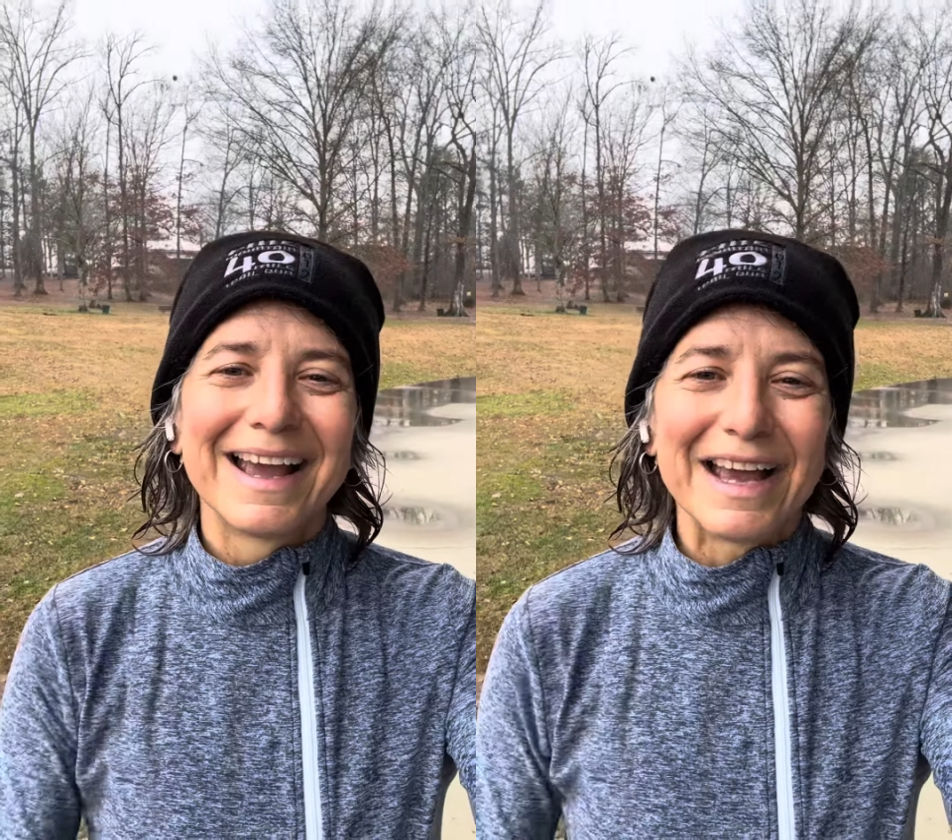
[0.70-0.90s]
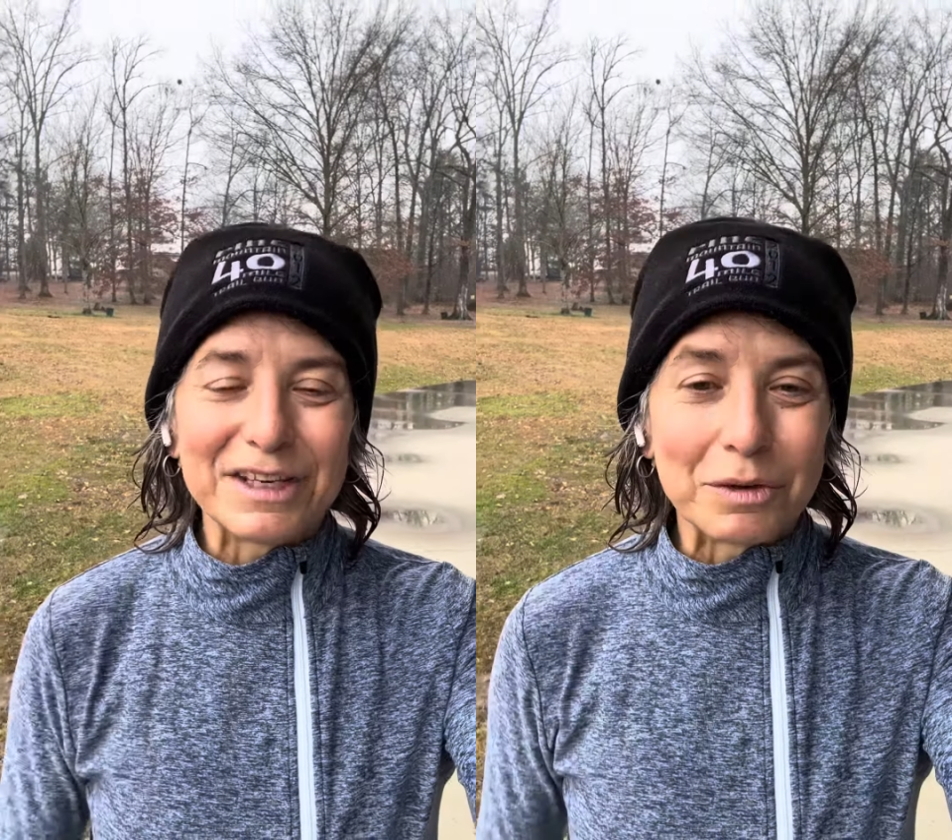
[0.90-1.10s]

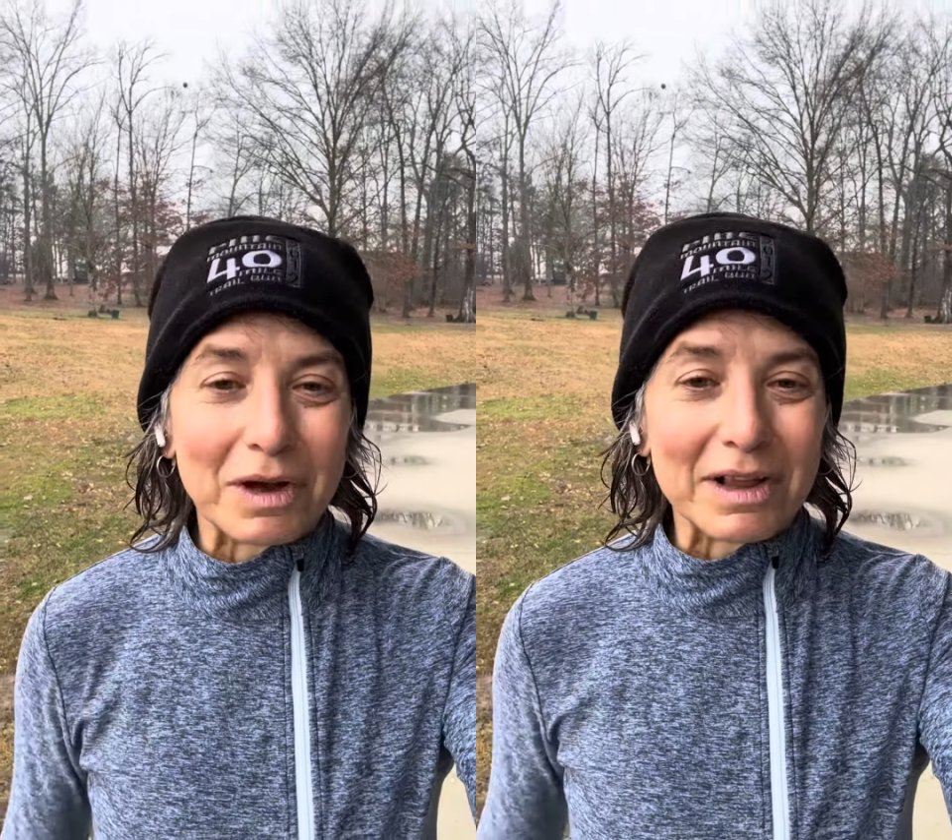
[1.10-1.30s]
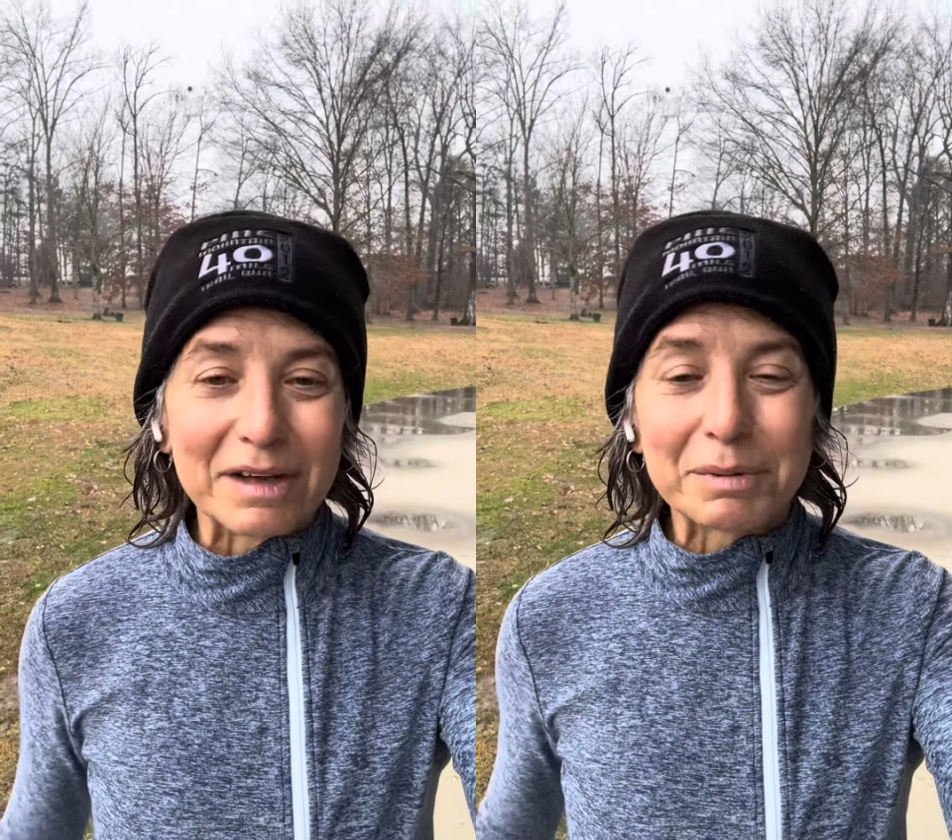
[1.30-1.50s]
Hey you
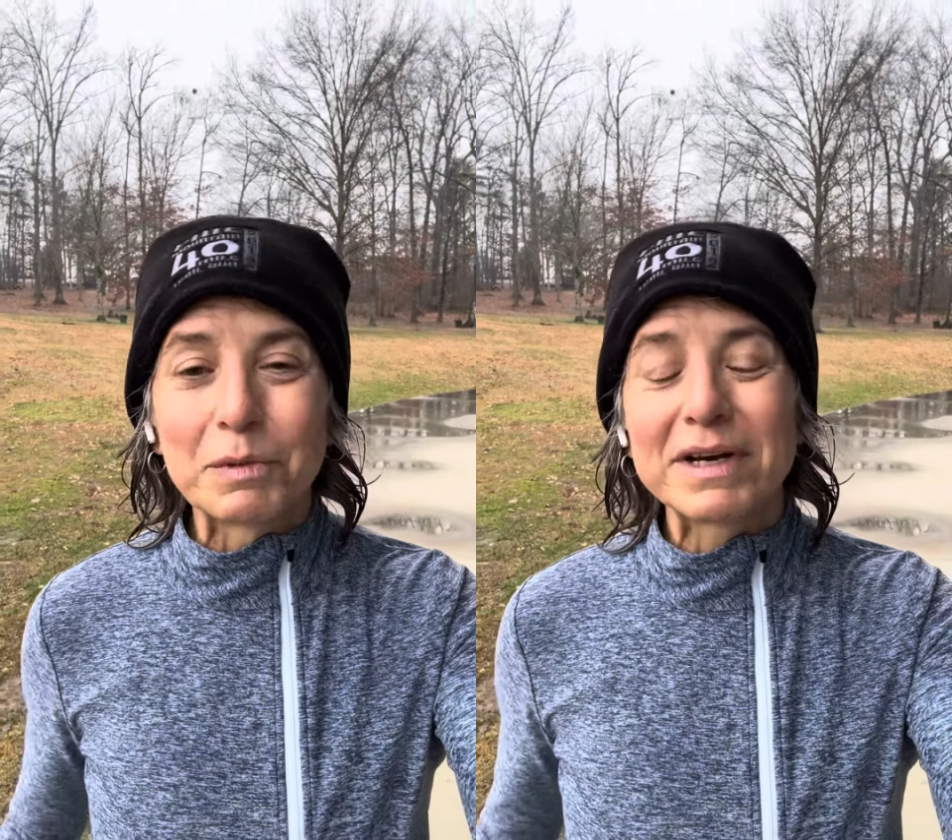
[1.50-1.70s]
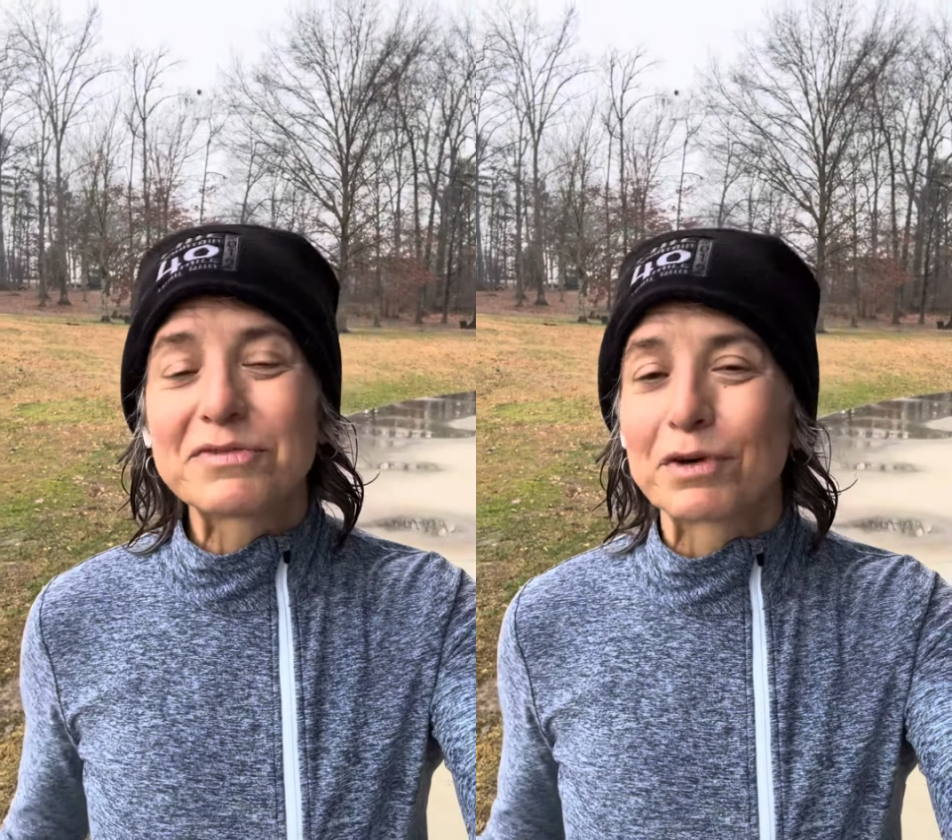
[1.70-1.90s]
all, I've been
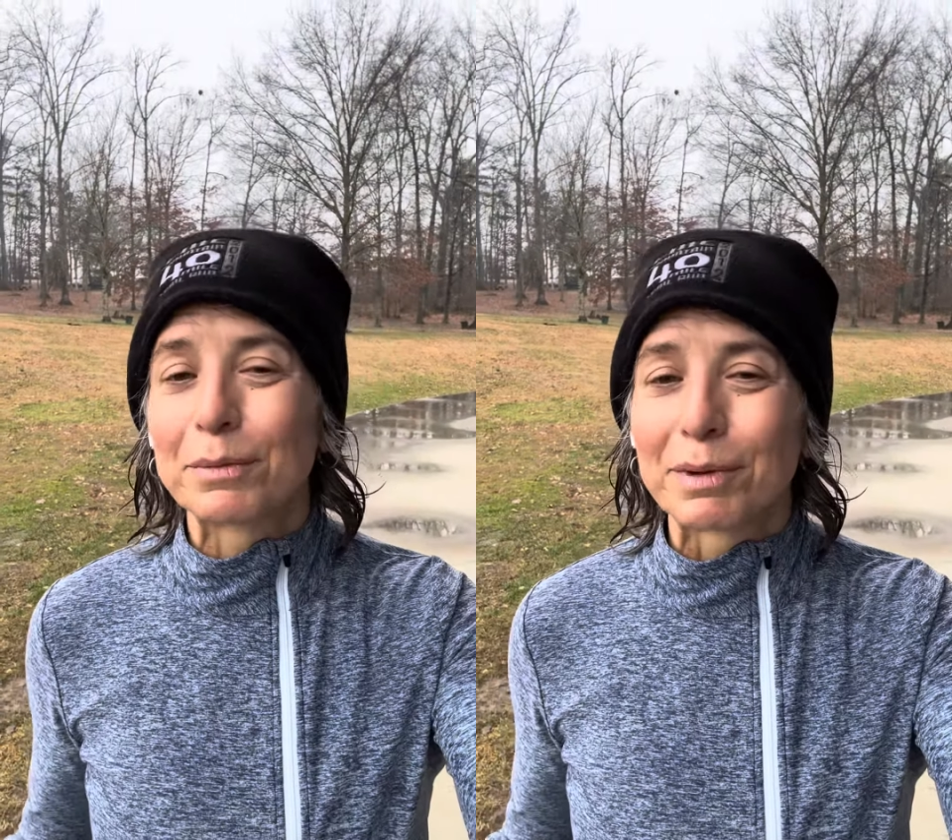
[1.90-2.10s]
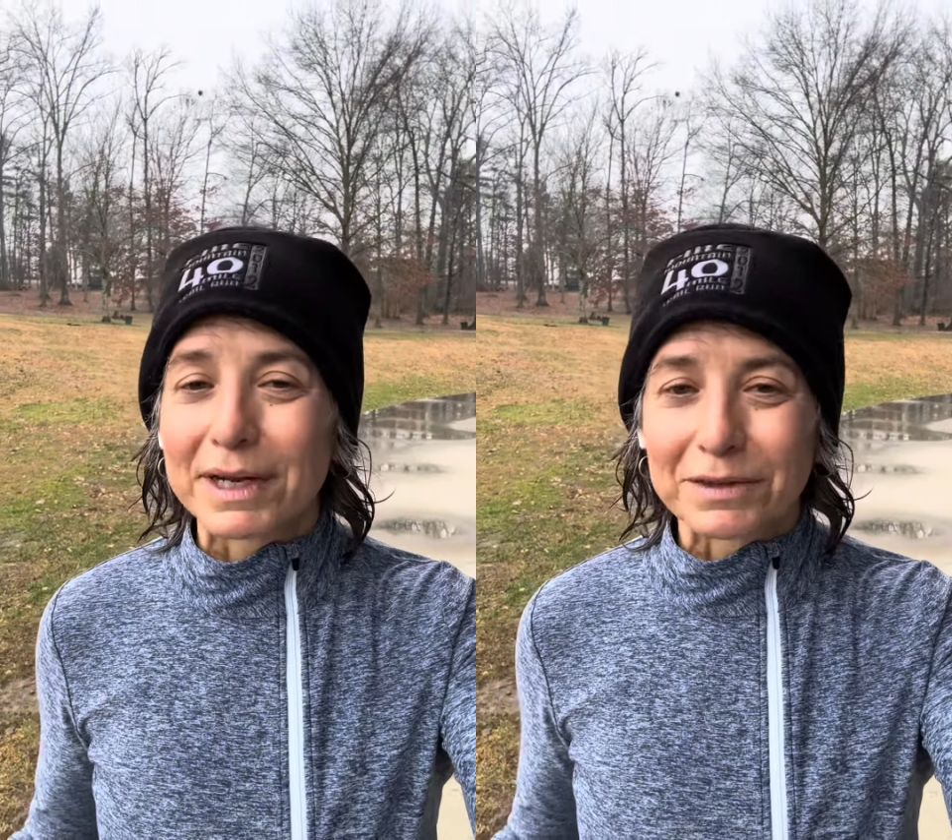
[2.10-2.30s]
waiting for a
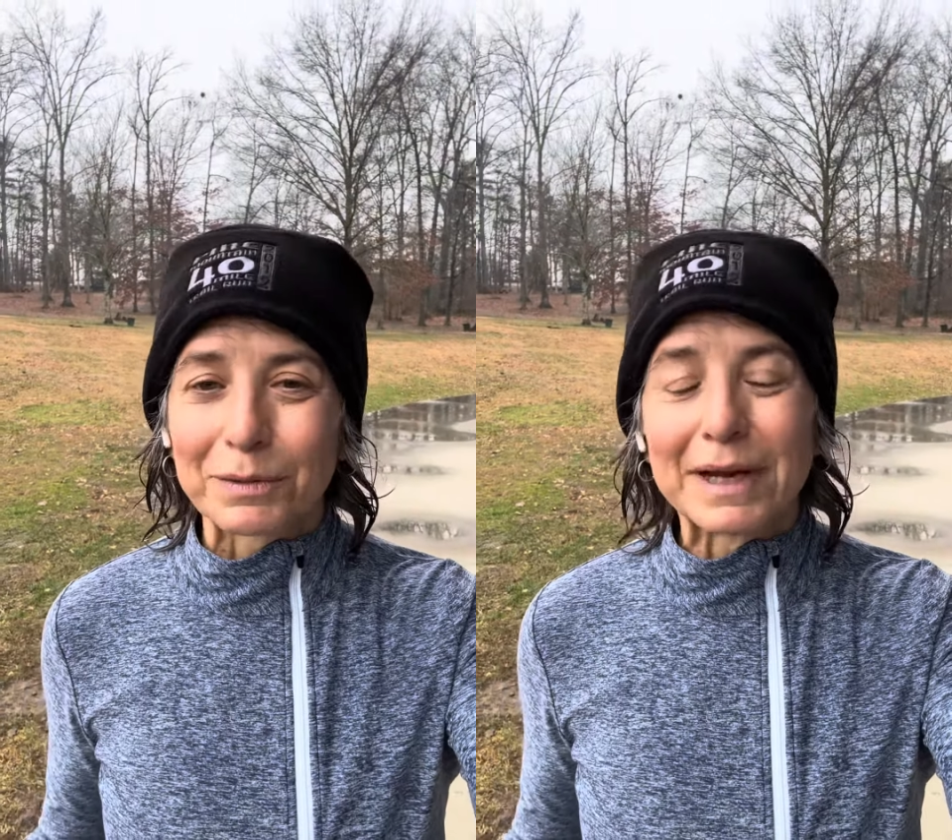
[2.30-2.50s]
break in the